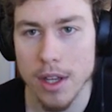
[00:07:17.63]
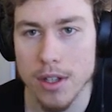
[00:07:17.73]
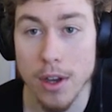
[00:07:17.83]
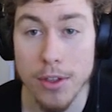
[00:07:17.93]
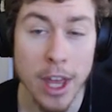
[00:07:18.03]

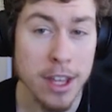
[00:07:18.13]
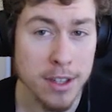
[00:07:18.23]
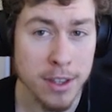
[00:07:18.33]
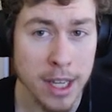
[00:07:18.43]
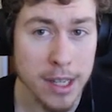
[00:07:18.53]
So these
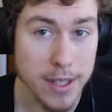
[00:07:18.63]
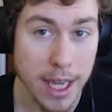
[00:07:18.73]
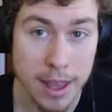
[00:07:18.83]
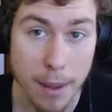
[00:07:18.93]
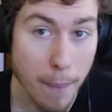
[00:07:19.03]
are things
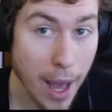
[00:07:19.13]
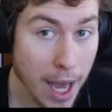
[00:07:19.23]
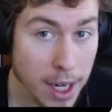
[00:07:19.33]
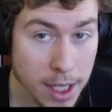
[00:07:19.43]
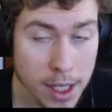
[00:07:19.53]
like the
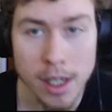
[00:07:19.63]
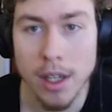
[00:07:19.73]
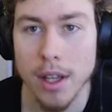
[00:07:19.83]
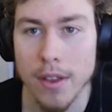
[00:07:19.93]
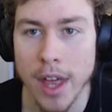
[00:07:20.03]
pattern
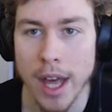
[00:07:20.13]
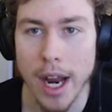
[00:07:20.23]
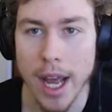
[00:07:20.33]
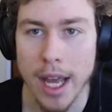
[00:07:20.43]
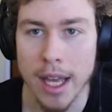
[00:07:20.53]
that
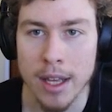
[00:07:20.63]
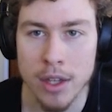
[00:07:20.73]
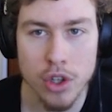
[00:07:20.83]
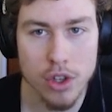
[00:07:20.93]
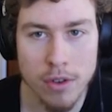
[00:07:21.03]
a
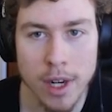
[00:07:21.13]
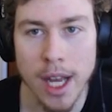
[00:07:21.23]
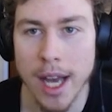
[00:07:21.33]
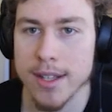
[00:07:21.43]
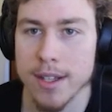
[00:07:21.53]
string
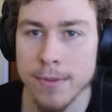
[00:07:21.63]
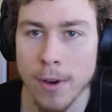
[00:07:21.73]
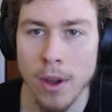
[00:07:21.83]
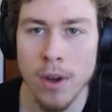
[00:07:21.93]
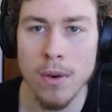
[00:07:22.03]
has to
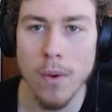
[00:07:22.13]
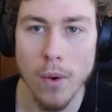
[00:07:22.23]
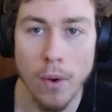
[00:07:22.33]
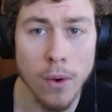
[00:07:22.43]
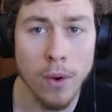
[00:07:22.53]
follow,
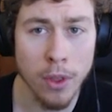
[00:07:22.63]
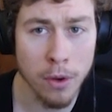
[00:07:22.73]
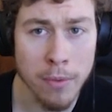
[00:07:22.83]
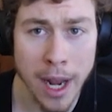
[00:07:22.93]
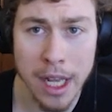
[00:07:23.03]
or the
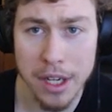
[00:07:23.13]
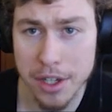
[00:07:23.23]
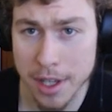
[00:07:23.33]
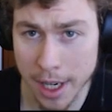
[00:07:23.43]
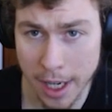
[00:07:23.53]

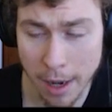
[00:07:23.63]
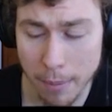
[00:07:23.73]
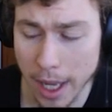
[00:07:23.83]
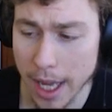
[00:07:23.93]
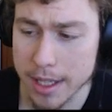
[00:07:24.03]
range that a
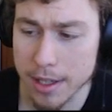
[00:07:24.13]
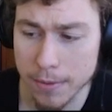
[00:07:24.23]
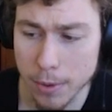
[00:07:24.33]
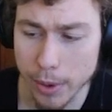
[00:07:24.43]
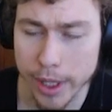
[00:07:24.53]
number has to
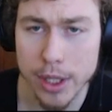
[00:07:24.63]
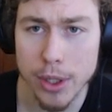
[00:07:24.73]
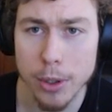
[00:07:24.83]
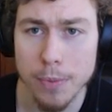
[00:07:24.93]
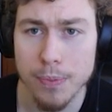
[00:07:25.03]
fall into.